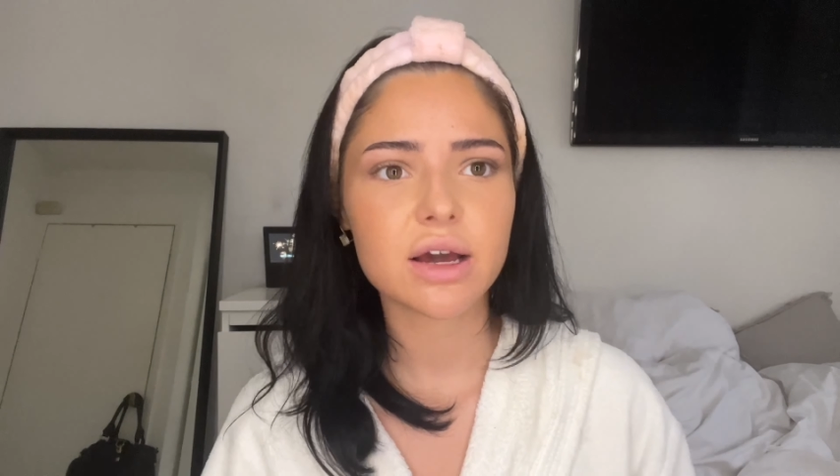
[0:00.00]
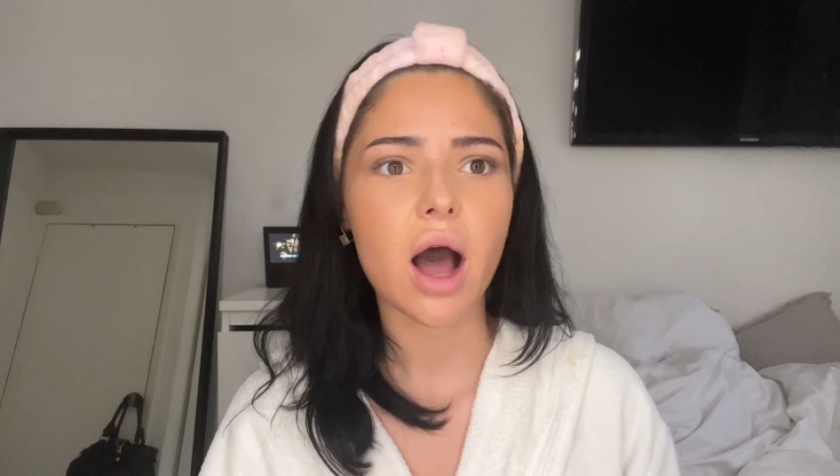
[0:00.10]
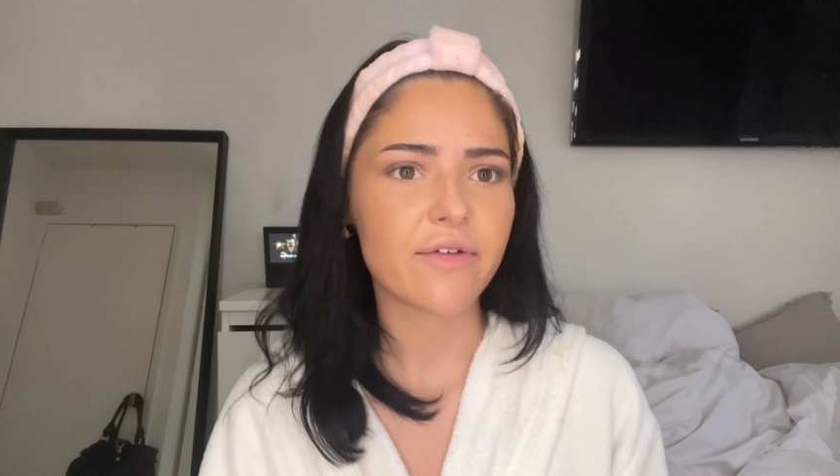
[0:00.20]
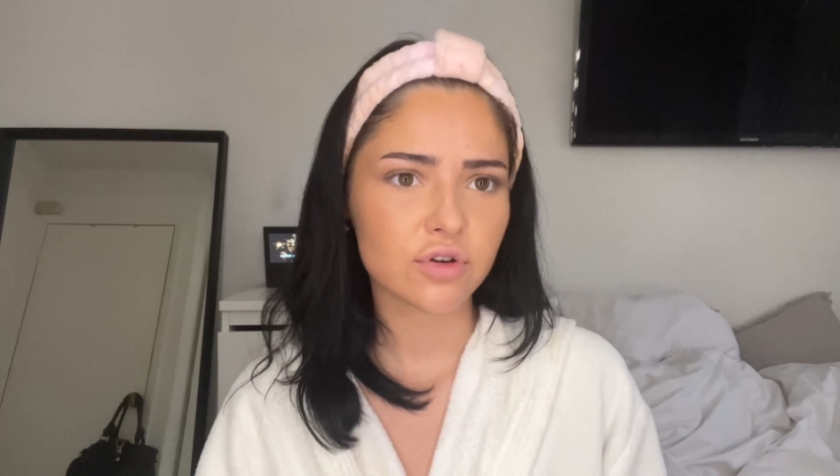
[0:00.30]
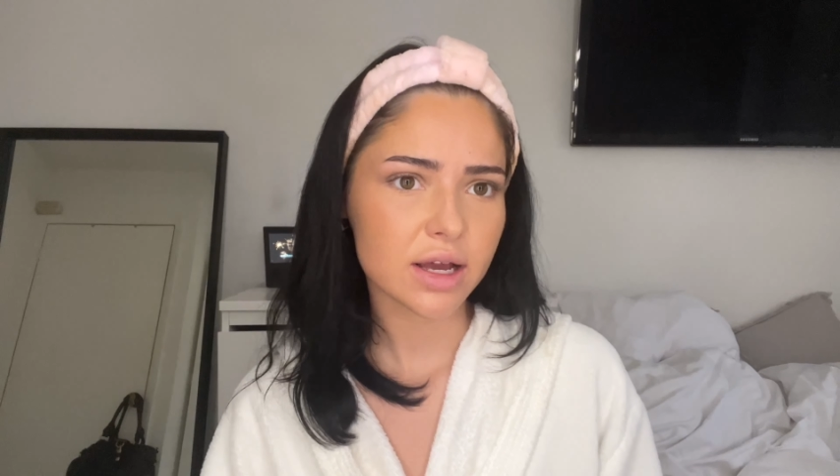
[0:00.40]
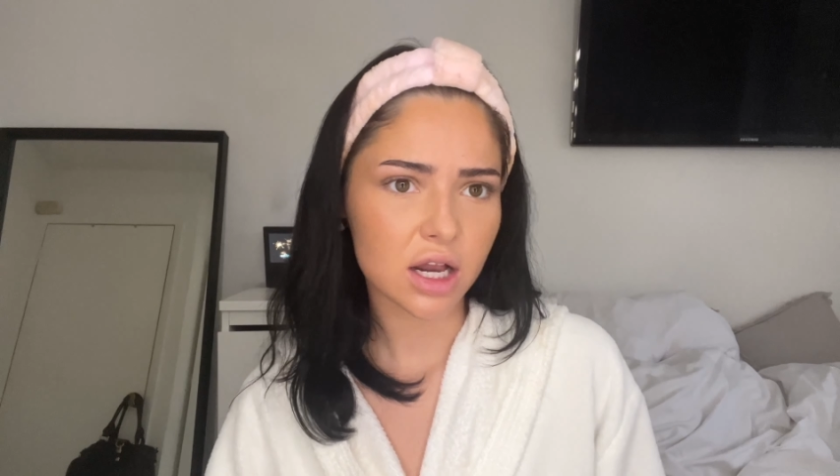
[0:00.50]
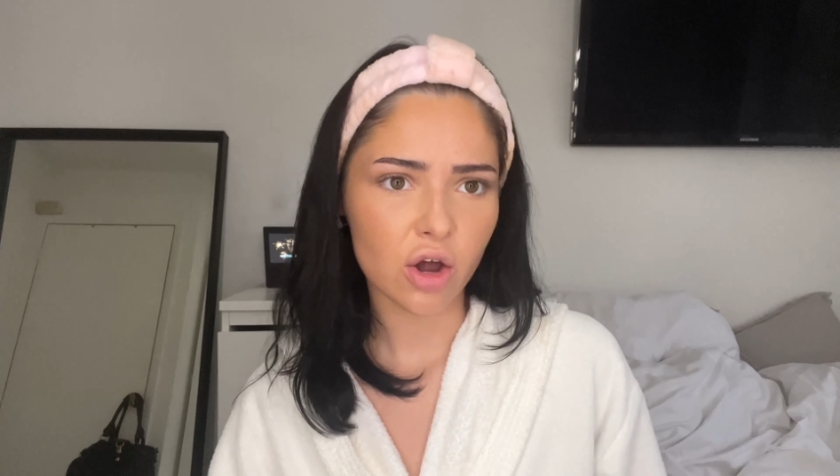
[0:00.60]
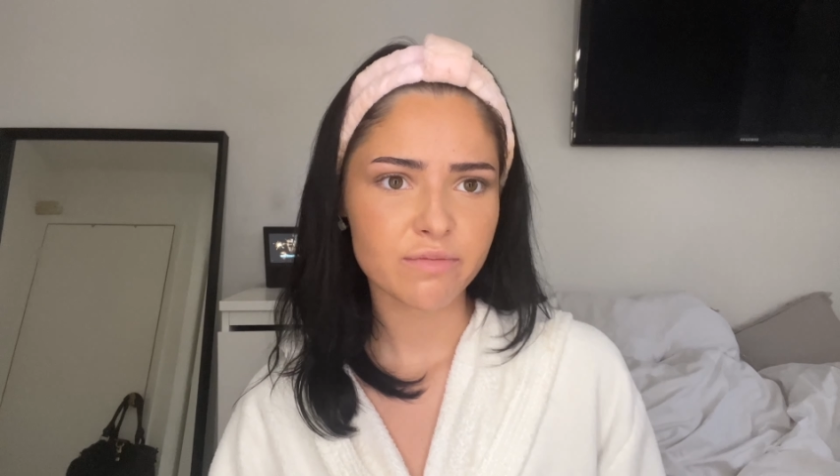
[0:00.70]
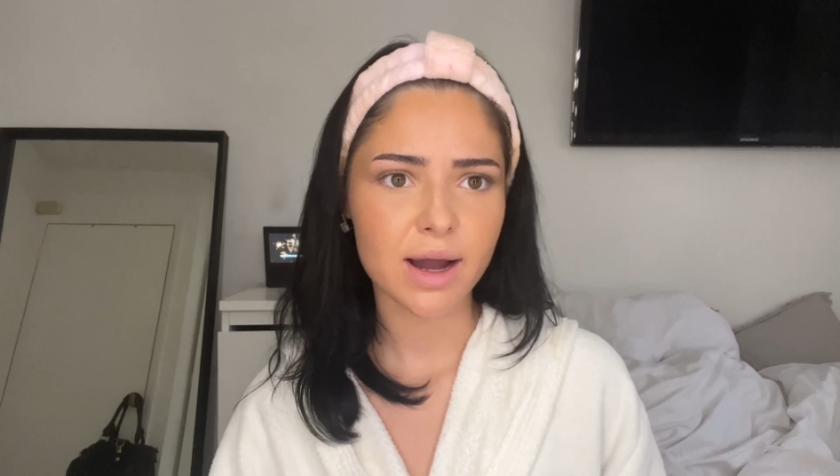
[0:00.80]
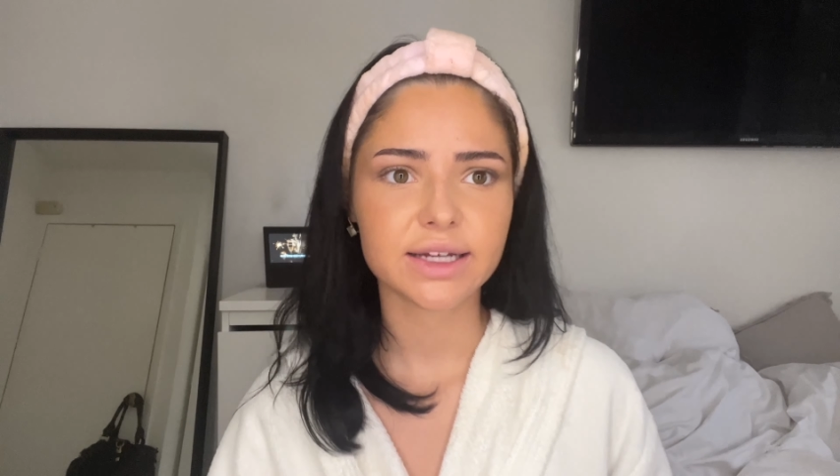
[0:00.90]
I feel like a lot
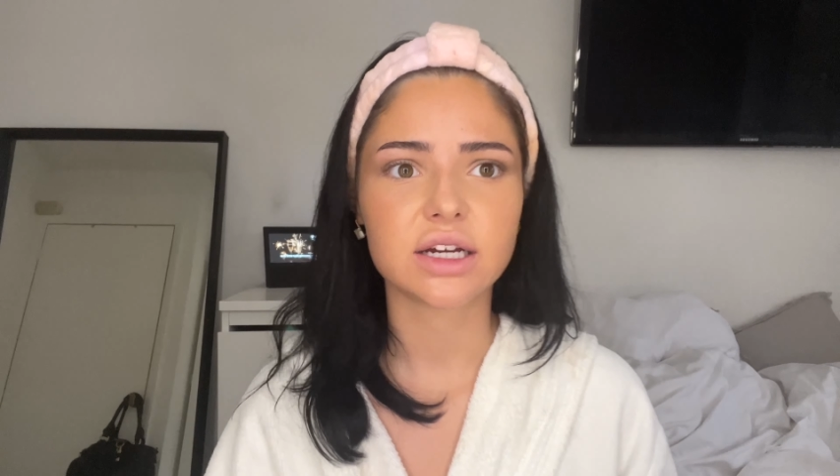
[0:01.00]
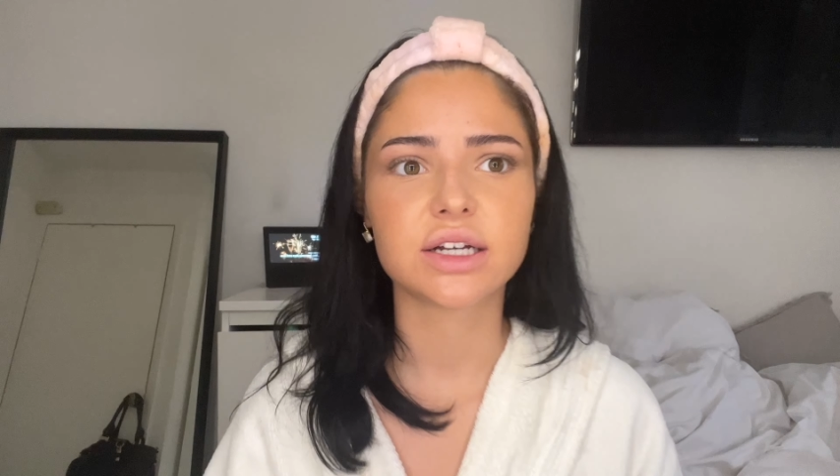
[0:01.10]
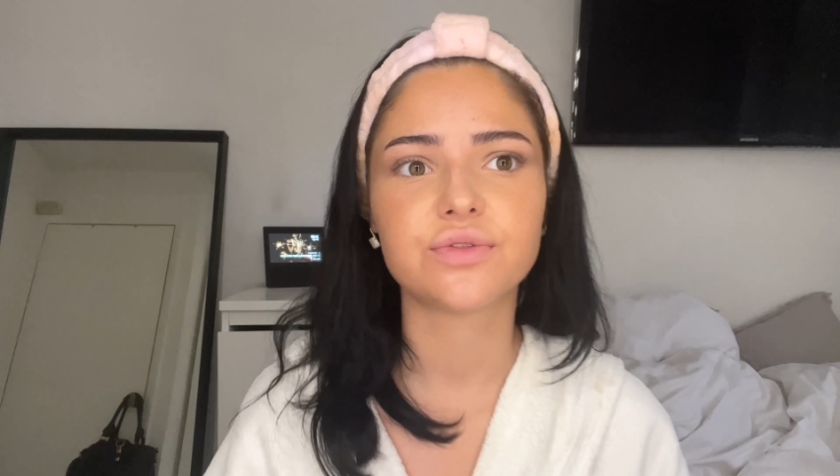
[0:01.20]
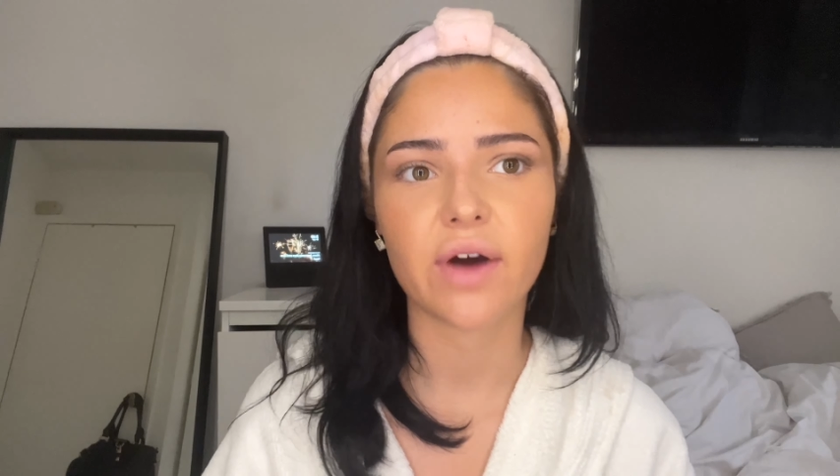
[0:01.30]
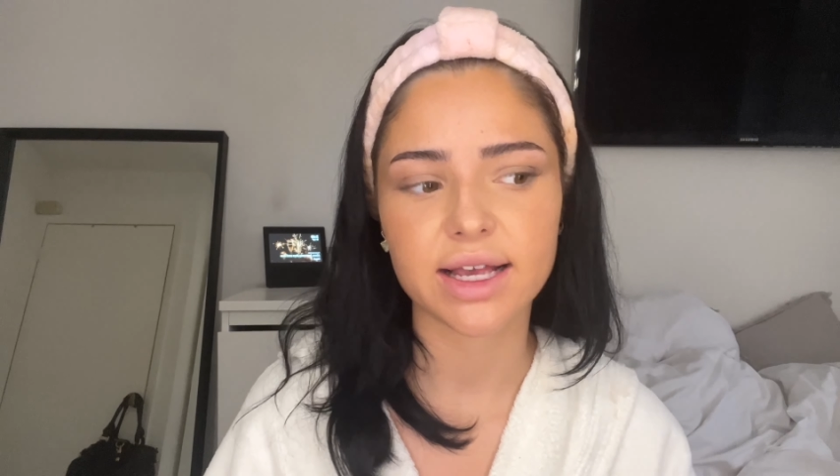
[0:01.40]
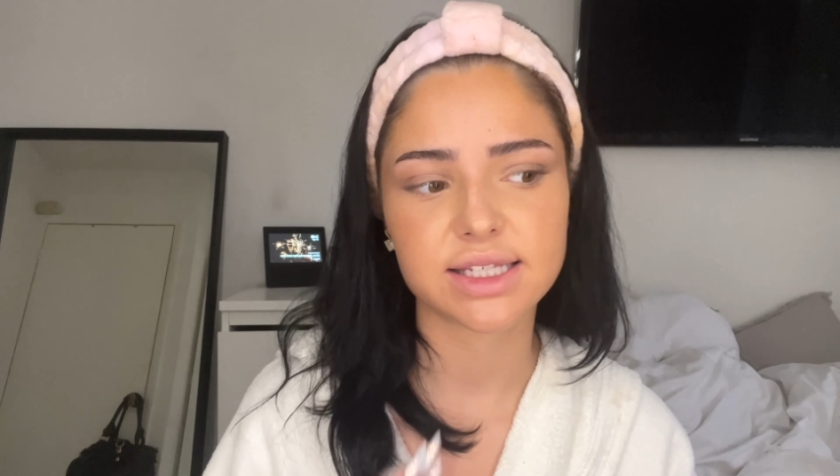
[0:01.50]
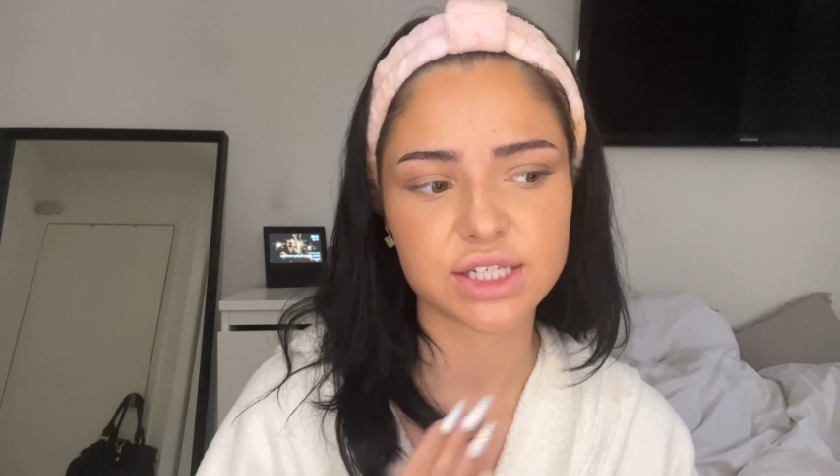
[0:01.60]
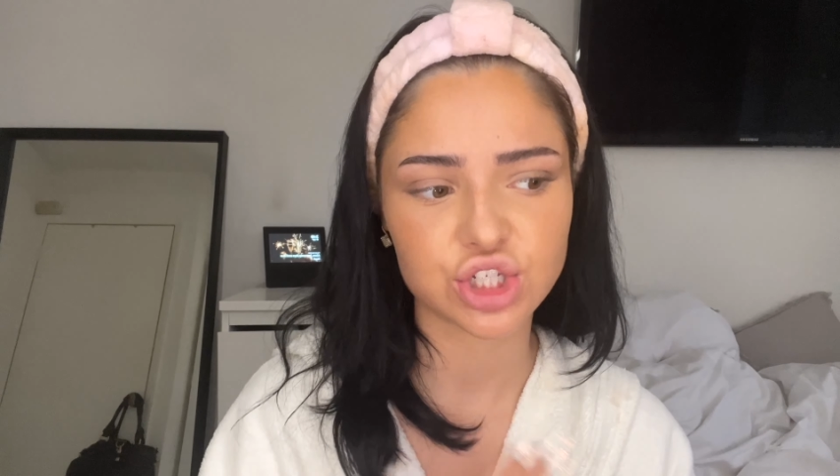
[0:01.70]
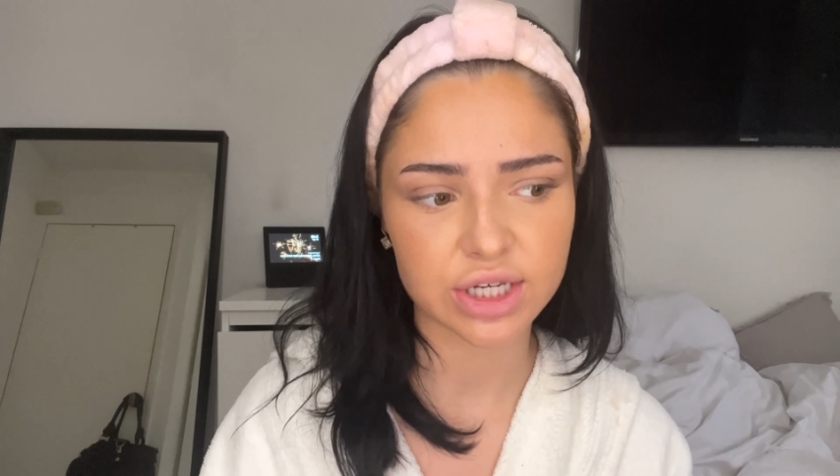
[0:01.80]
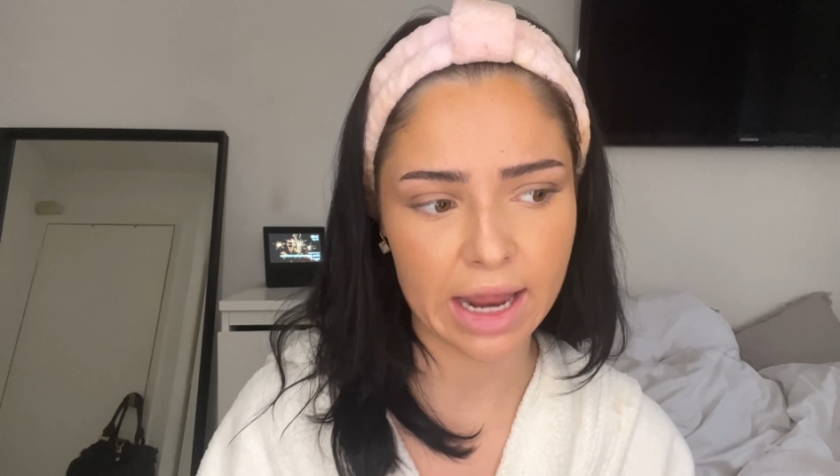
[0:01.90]
of my advice is
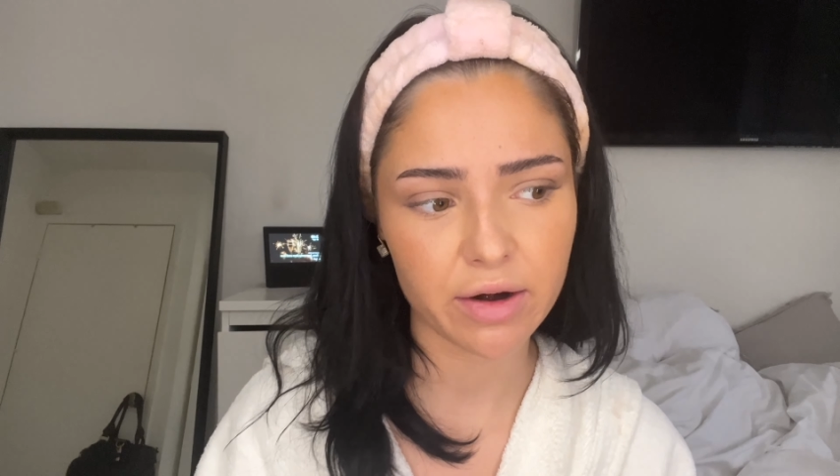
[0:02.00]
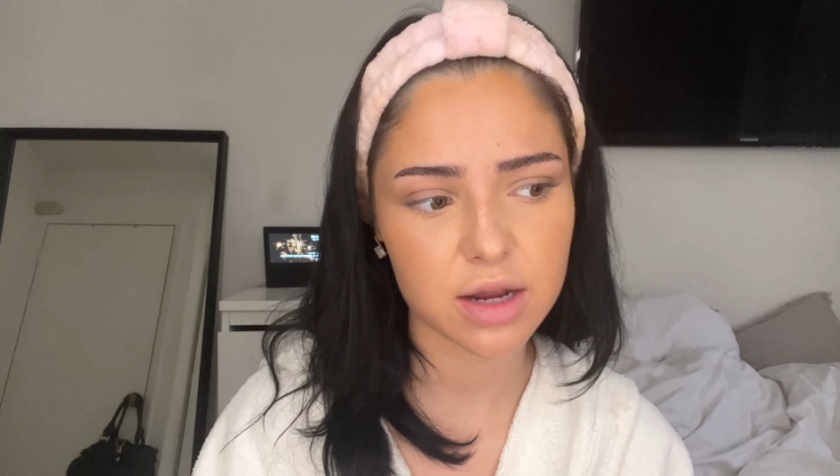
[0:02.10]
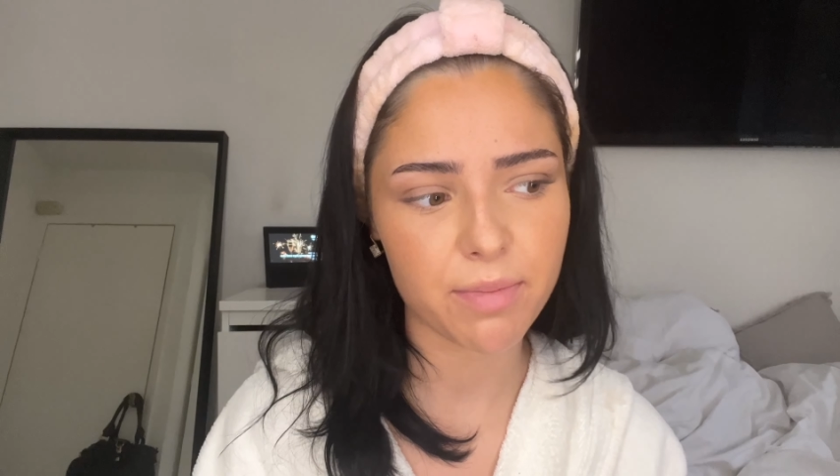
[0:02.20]
generic,